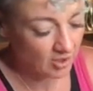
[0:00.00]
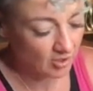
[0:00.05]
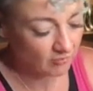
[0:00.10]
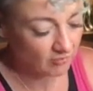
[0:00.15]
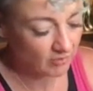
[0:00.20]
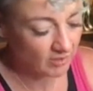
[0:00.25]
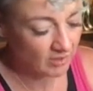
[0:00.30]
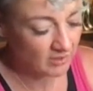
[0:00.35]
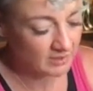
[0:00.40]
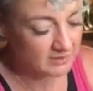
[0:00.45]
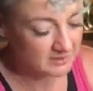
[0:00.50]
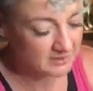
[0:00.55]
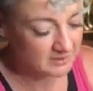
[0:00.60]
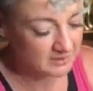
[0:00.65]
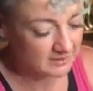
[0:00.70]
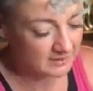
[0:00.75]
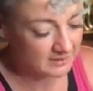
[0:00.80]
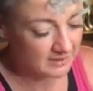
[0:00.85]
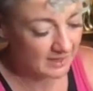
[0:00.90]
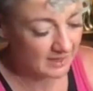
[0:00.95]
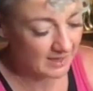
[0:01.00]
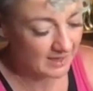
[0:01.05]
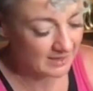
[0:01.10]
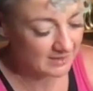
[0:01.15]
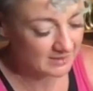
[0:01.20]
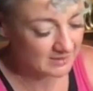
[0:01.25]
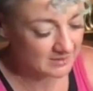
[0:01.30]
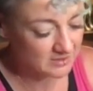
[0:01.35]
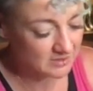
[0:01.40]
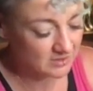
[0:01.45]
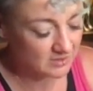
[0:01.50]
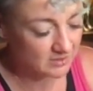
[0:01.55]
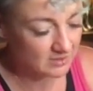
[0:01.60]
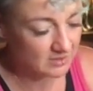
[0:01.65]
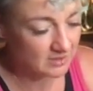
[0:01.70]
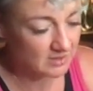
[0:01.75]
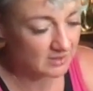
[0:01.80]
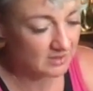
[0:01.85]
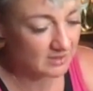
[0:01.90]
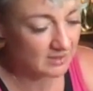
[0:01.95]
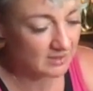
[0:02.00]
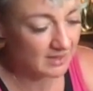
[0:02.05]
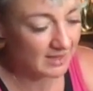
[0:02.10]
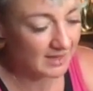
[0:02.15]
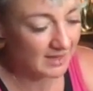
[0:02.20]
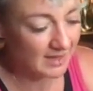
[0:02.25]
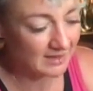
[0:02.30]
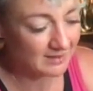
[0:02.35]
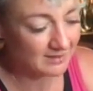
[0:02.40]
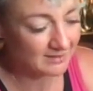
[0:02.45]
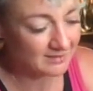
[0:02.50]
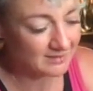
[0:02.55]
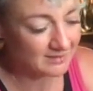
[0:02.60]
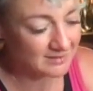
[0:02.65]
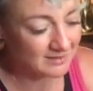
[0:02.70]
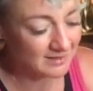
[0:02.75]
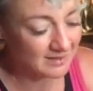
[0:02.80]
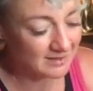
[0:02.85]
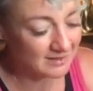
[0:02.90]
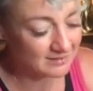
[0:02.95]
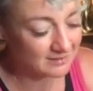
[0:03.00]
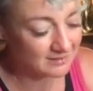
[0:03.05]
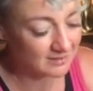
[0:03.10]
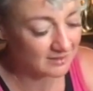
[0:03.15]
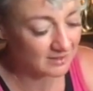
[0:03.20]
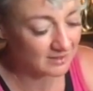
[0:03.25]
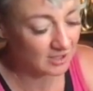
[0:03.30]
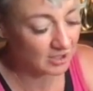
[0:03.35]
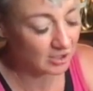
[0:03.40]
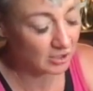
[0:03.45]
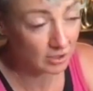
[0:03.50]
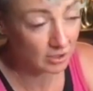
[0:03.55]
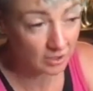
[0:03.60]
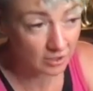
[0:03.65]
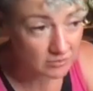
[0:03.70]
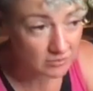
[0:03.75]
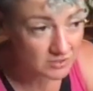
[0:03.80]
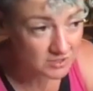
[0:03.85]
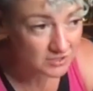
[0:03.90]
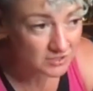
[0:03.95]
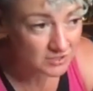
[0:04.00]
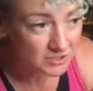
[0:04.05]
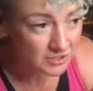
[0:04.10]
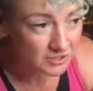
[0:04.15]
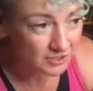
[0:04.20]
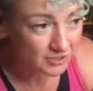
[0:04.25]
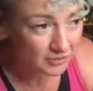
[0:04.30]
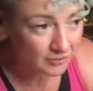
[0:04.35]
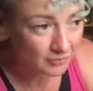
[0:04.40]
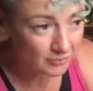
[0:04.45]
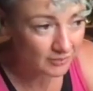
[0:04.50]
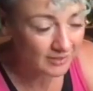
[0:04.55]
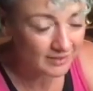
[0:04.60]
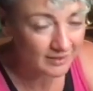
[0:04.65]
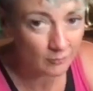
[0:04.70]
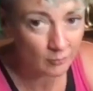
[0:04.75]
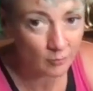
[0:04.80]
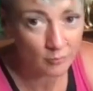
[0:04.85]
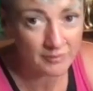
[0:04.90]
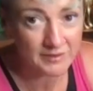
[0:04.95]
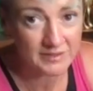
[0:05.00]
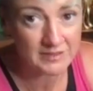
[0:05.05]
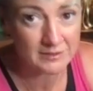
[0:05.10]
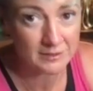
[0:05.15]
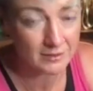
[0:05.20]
horizon. As the land is closer to you, it will be